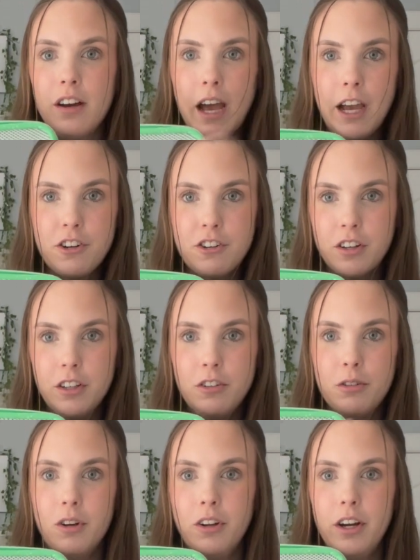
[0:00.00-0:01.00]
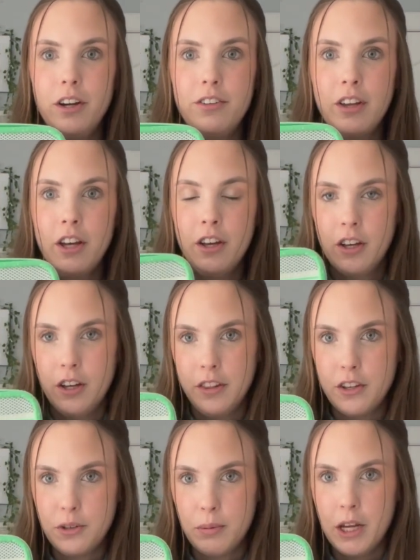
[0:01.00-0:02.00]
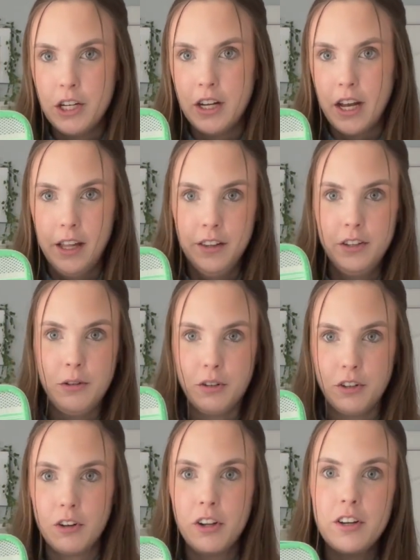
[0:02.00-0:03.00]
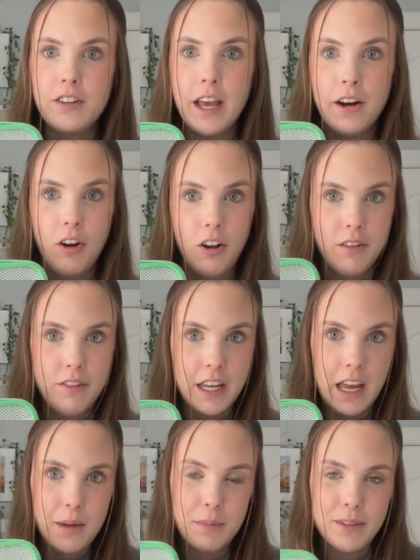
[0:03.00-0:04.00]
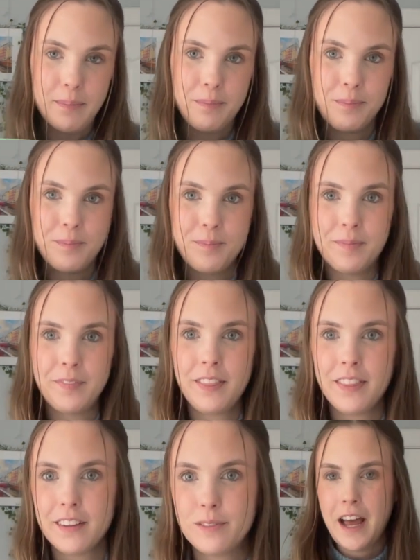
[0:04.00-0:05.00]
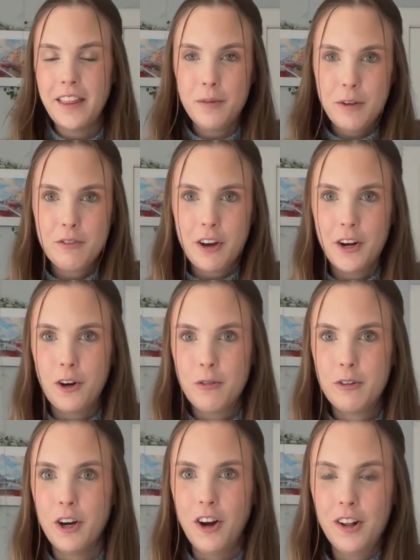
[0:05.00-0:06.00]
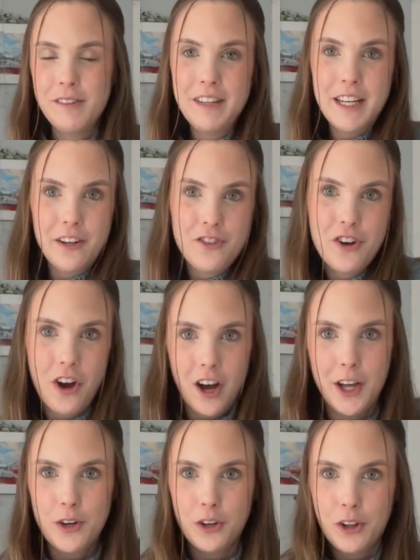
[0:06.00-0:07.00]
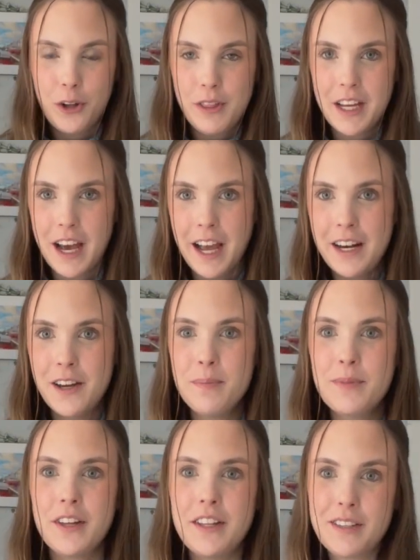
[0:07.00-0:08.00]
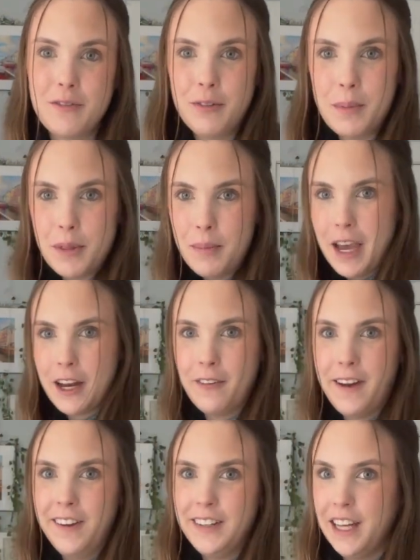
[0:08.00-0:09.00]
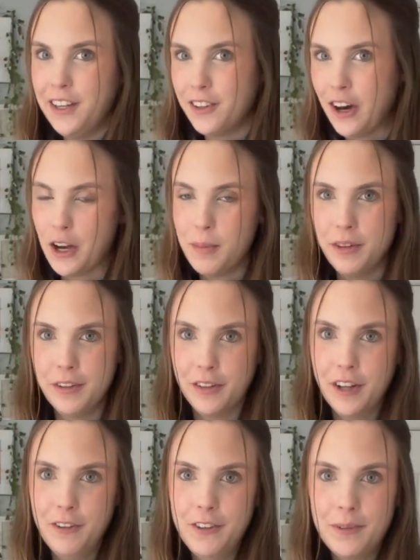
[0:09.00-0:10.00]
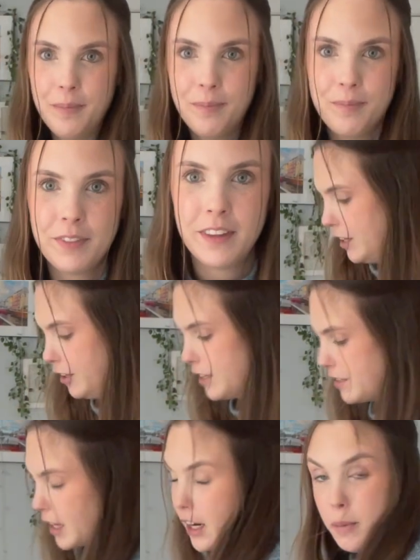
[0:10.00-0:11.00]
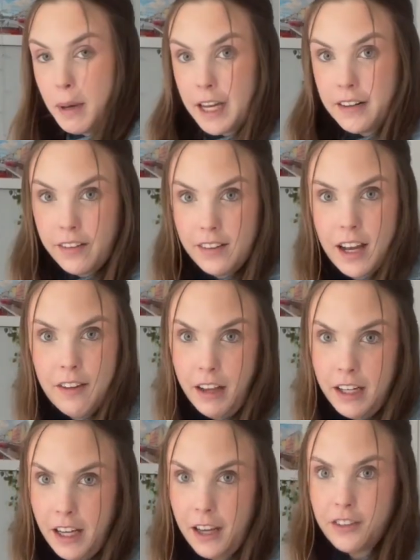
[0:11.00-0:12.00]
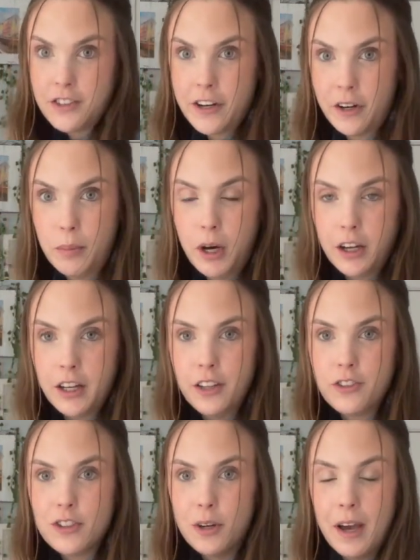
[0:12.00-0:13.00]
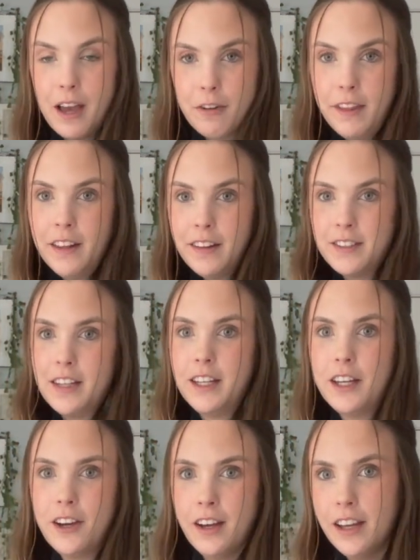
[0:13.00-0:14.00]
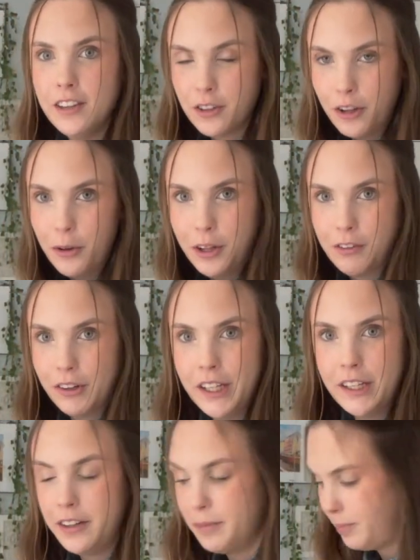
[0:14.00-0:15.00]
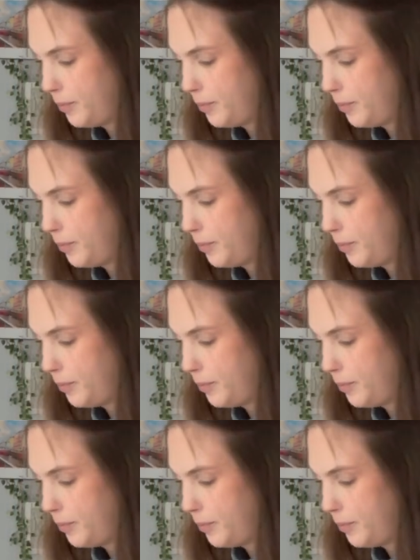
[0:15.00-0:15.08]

extra controllers, the Switch and the 2 controllers, and all of the games. Now that we've gone over all of the non-clothing items, let's flip the bag around and talk about the clothes. This side of the bag doesn't have any external pockets, so everything that's in here is clothing related.